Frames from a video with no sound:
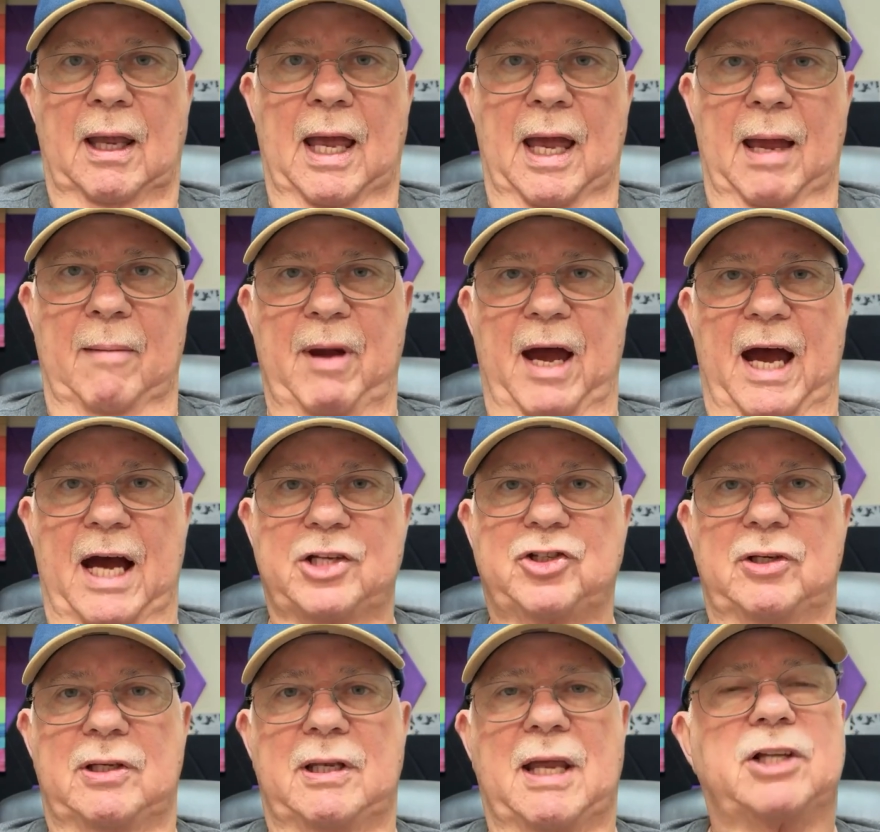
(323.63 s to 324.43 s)

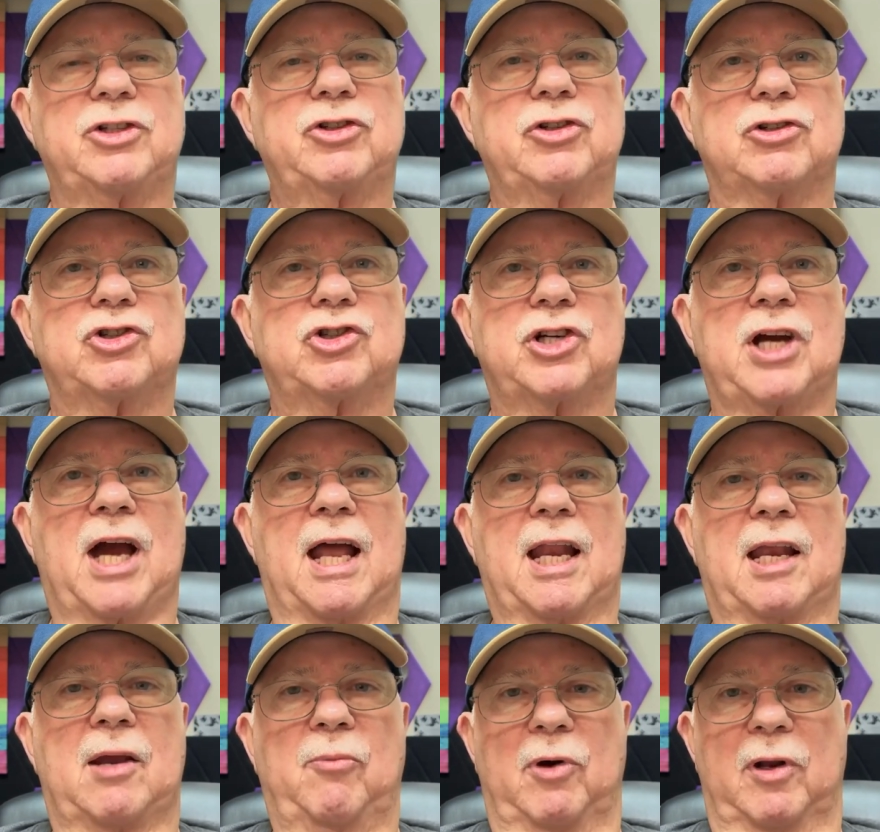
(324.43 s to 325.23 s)
Imagine that you're
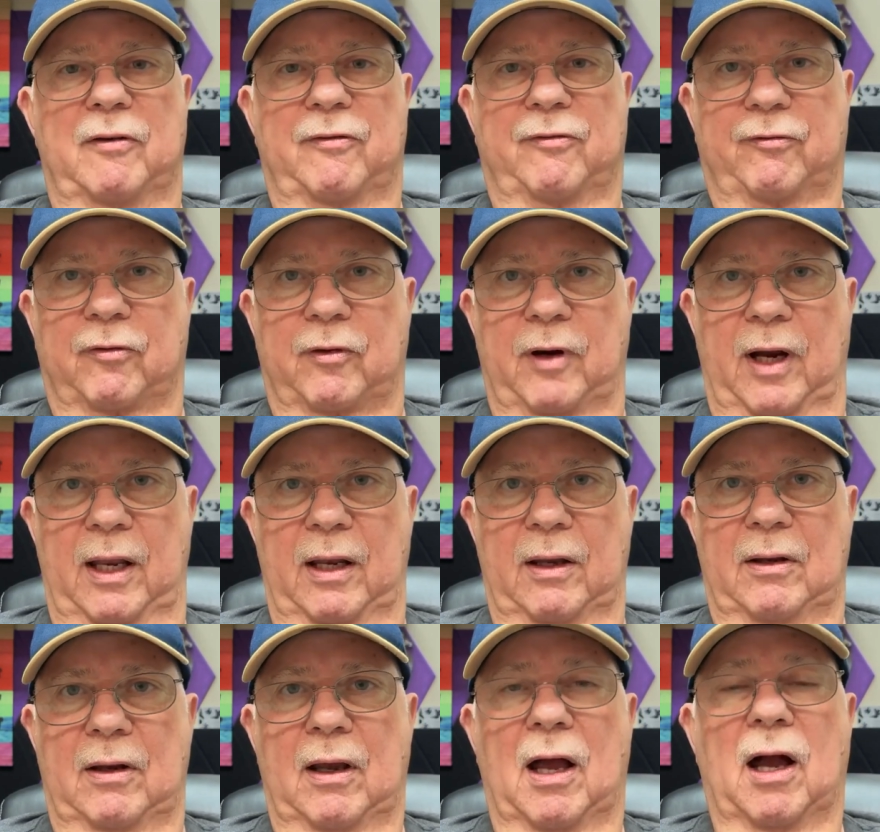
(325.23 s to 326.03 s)
chatting with a
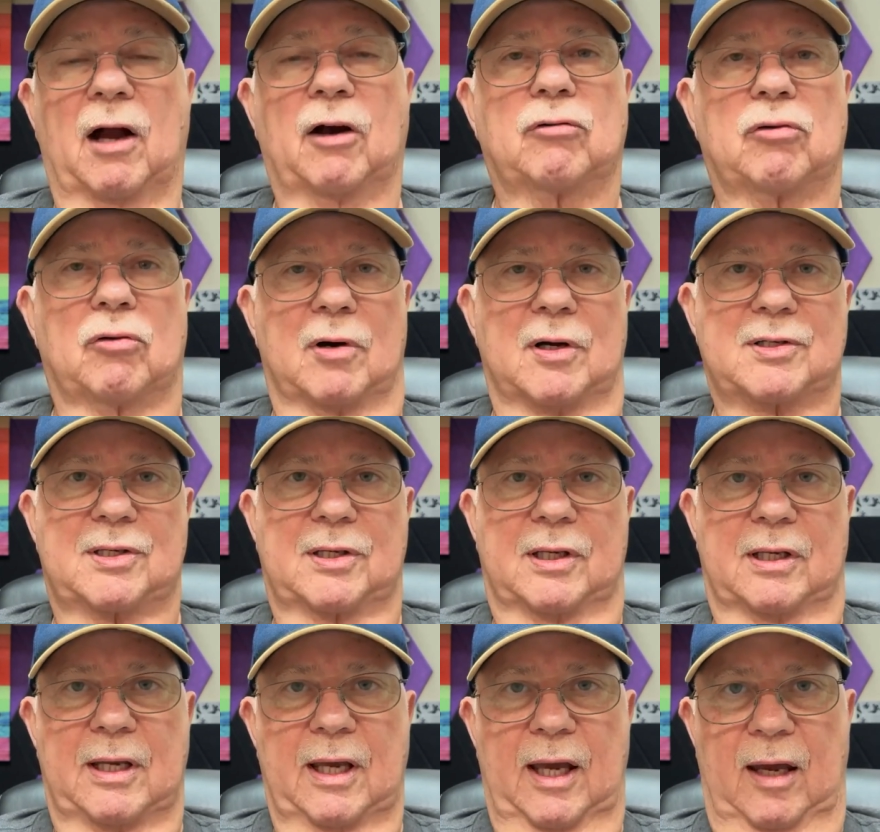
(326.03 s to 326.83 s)
friend across
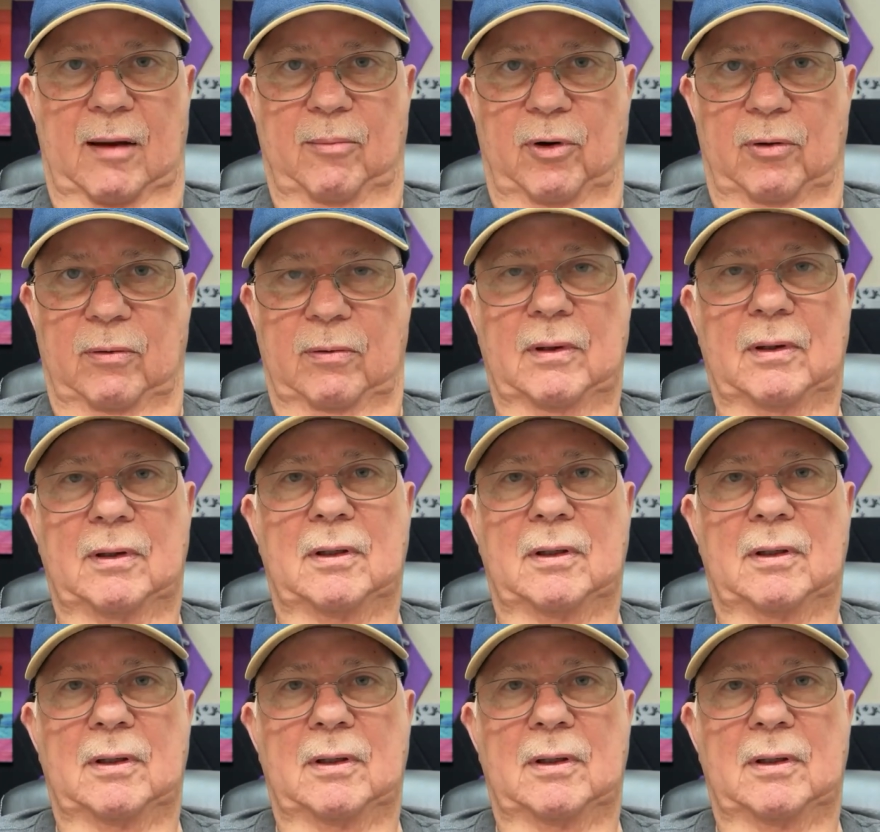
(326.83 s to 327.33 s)
the table.